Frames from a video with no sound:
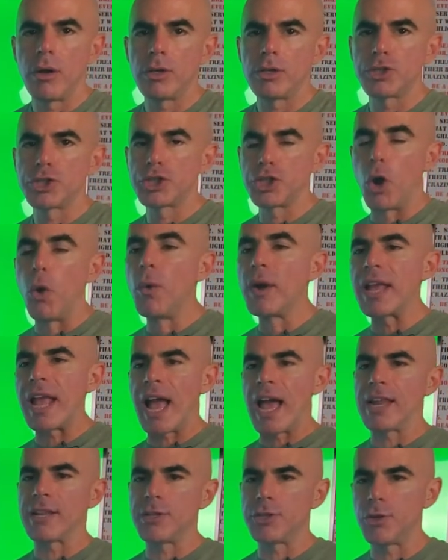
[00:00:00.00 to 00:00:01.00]
showing
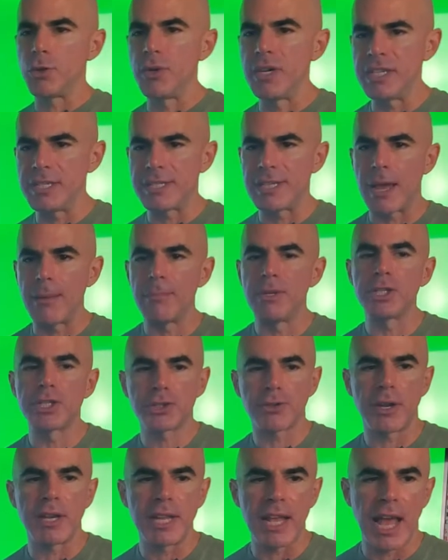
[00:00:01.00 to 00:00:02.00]
how to do it,
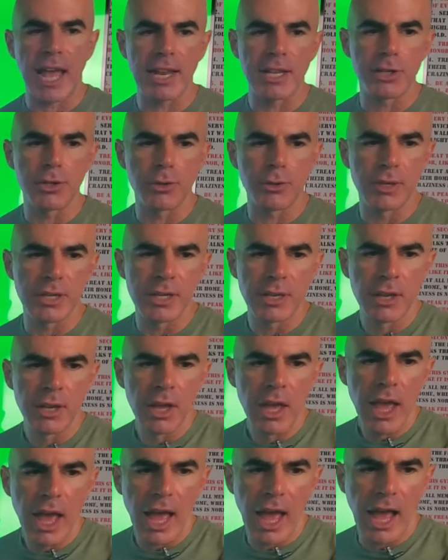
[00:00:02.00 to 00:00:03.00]
demonstrating how to do it,
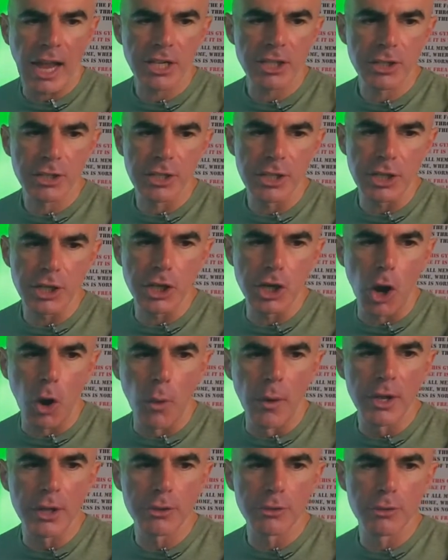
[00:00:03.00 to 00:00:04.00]
actually
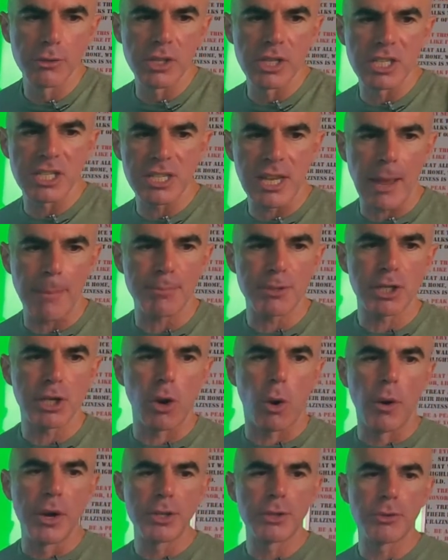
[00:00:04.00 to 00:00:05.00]
going through the steps,
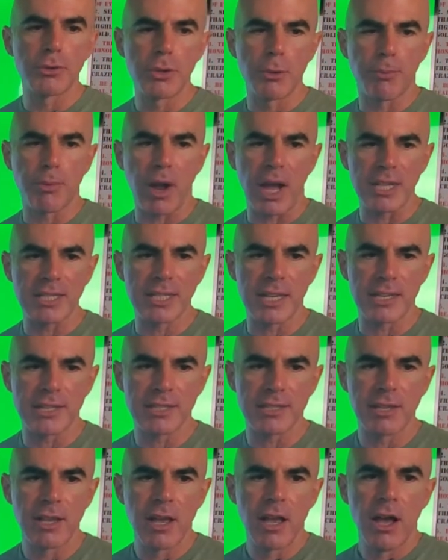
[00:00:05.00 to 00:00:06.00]
going through the
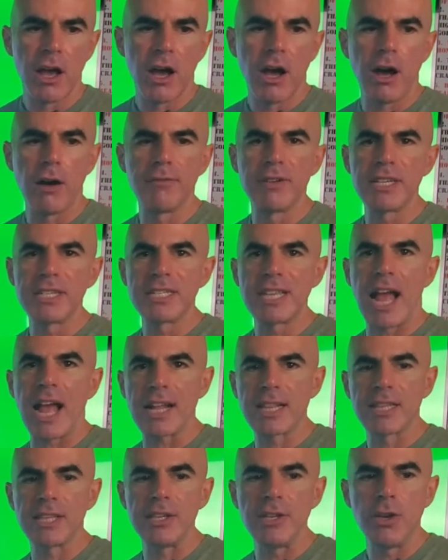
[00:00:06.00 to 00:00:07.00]
process of
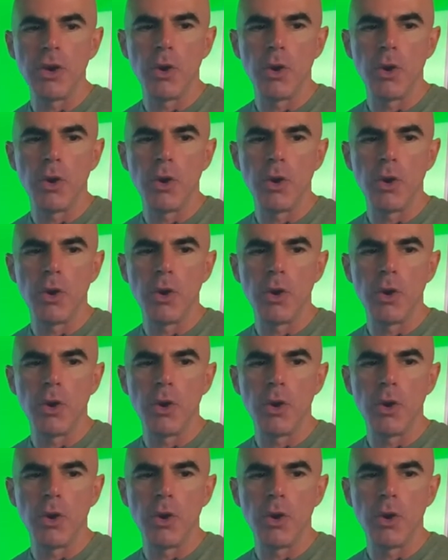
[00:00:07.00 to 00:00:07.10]
exactly